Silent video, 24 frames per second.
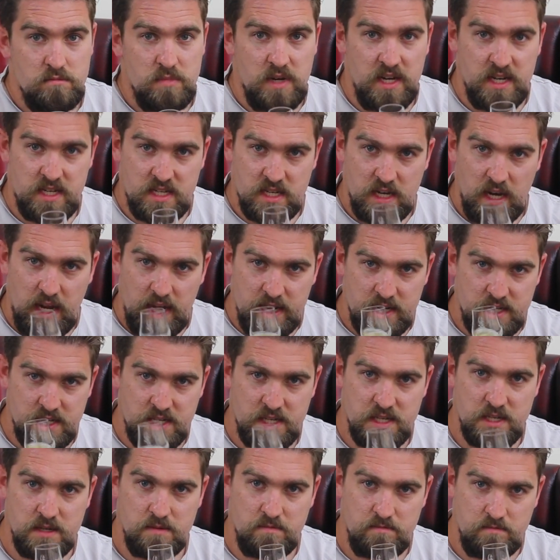It's
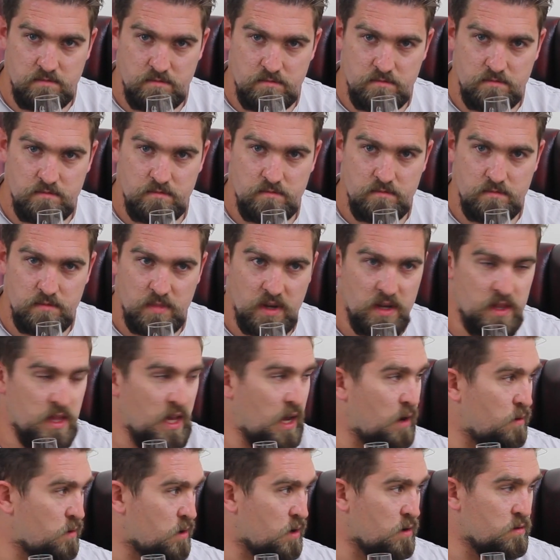less, the
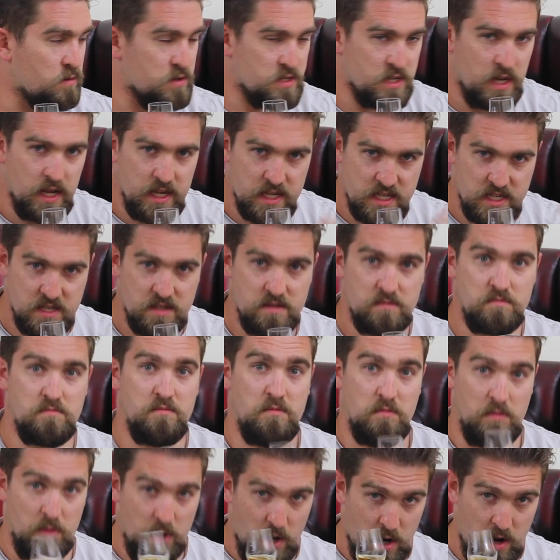alcohol is less
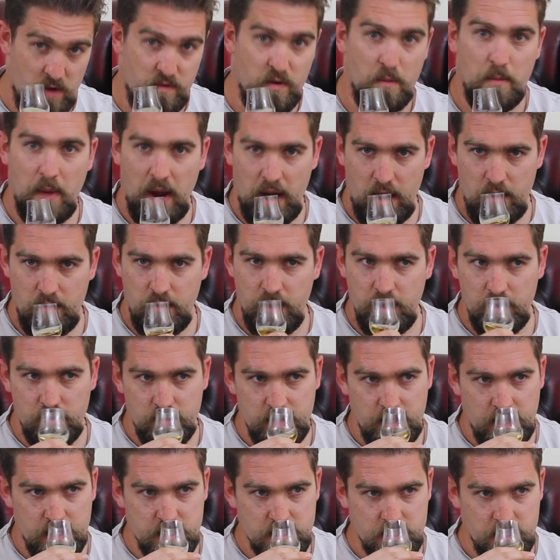overpowering on
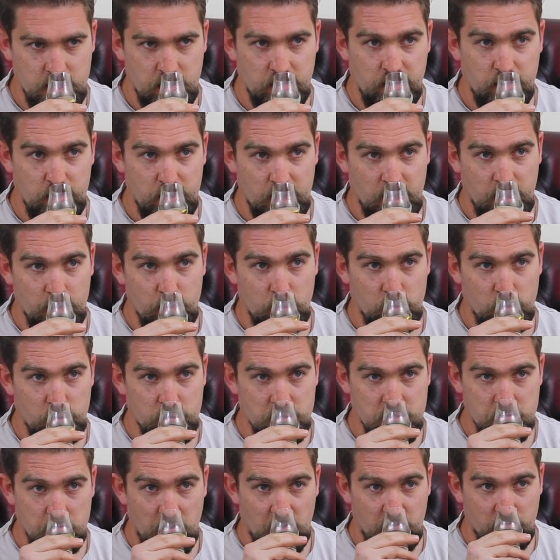that, so you're able to get more
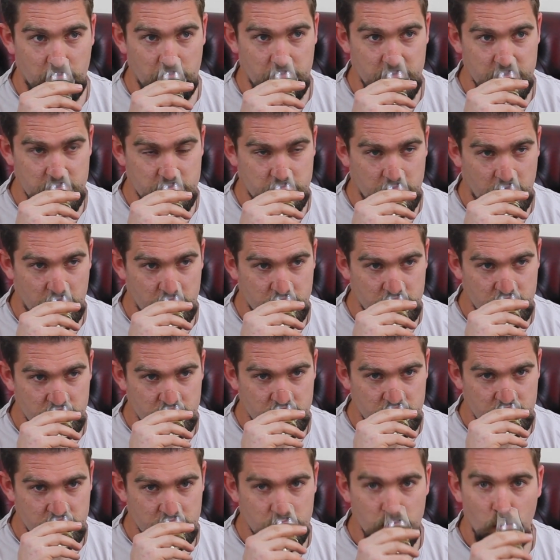smell from it as well.
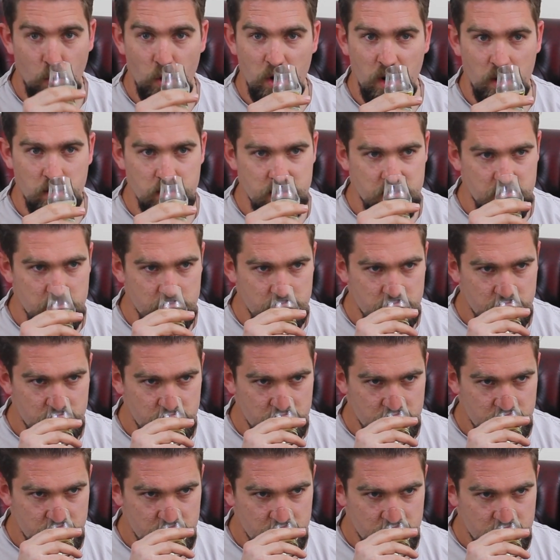More notes.
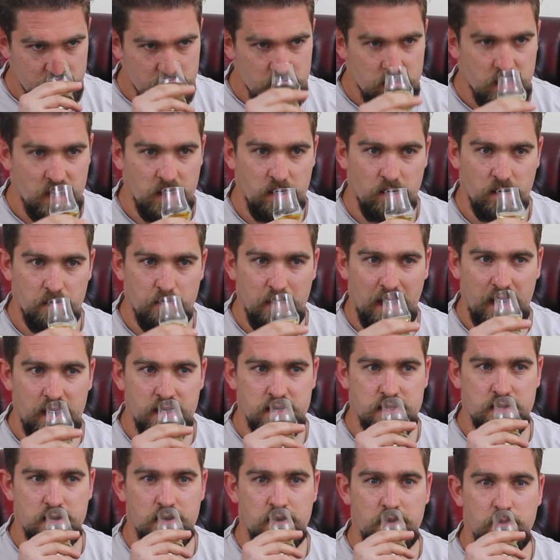Anyway, palate
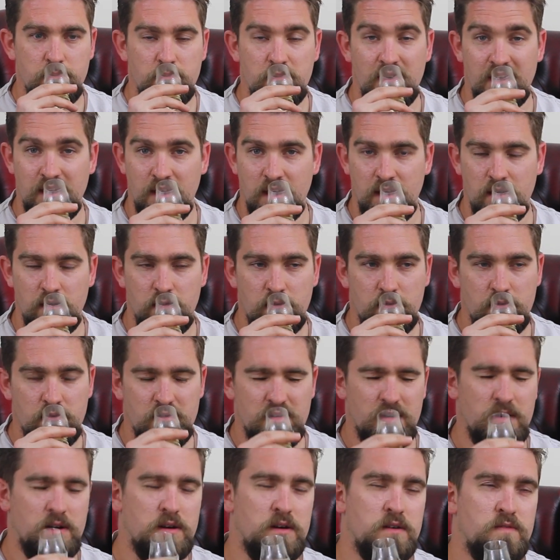time again.
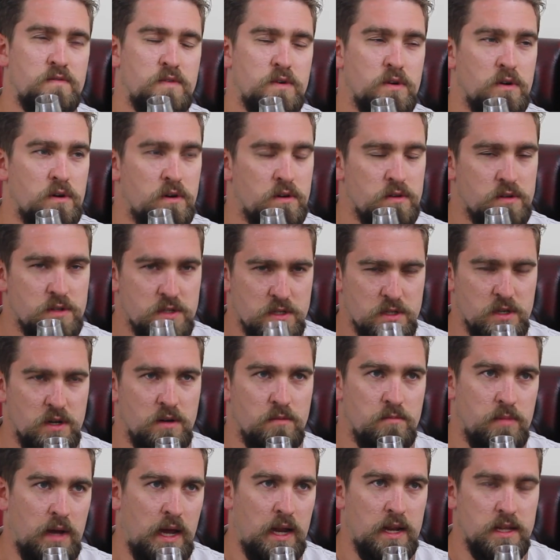Oh, I forgot.
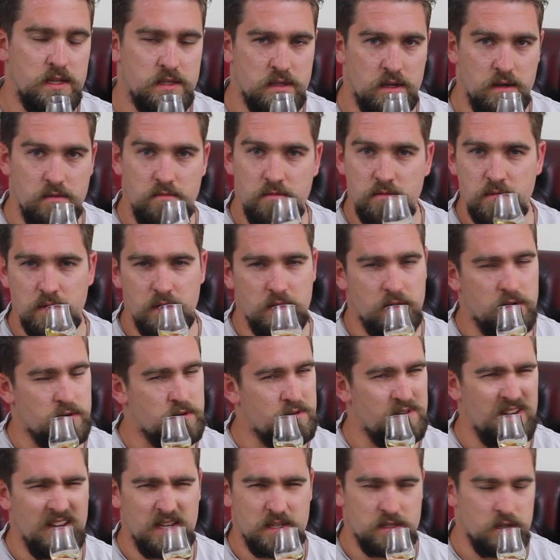Stop palate time.
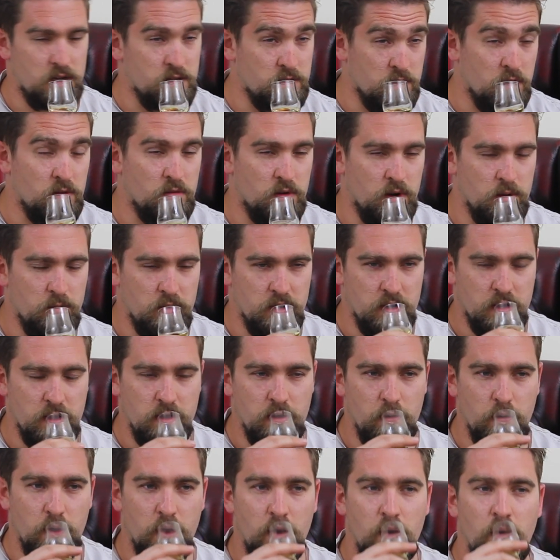Next, I'll do it right one day
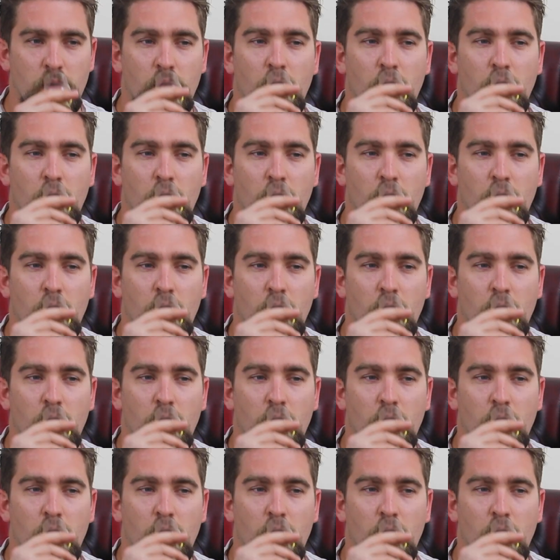anyway.